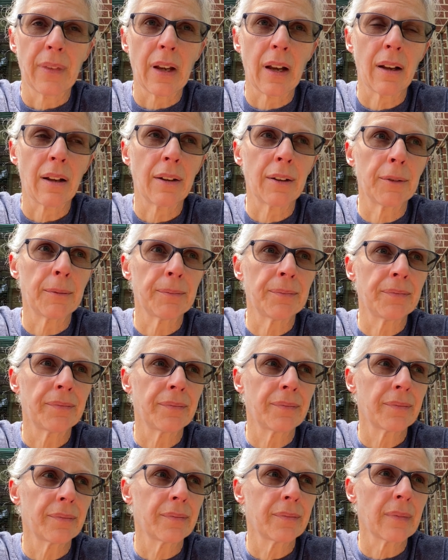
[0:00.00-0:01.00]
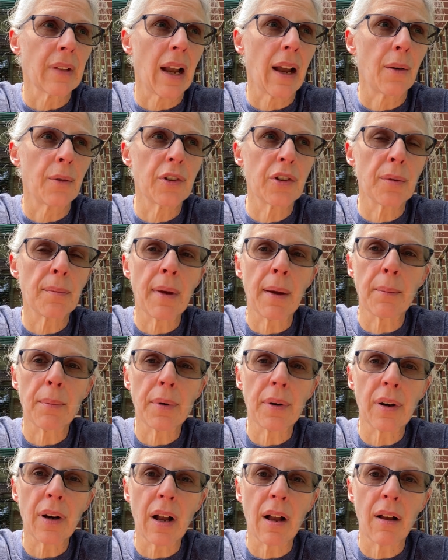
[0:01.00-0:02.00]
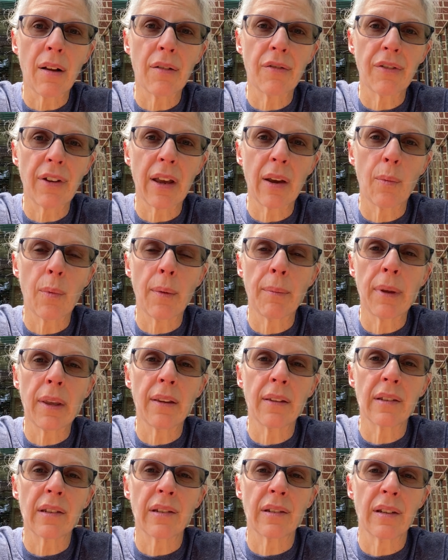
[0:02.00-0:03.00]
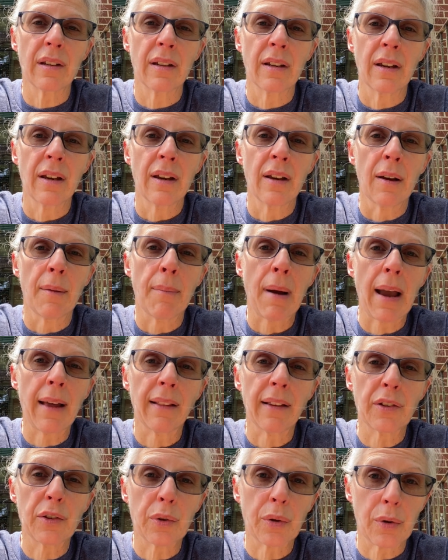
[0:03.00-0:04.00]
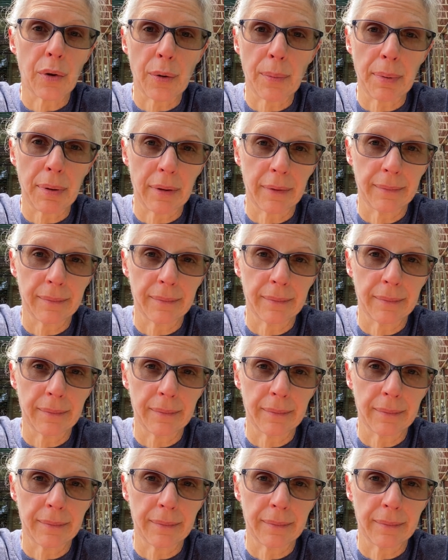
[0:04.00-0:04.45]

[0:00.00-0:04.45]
Um, I was a member of a women's pilots group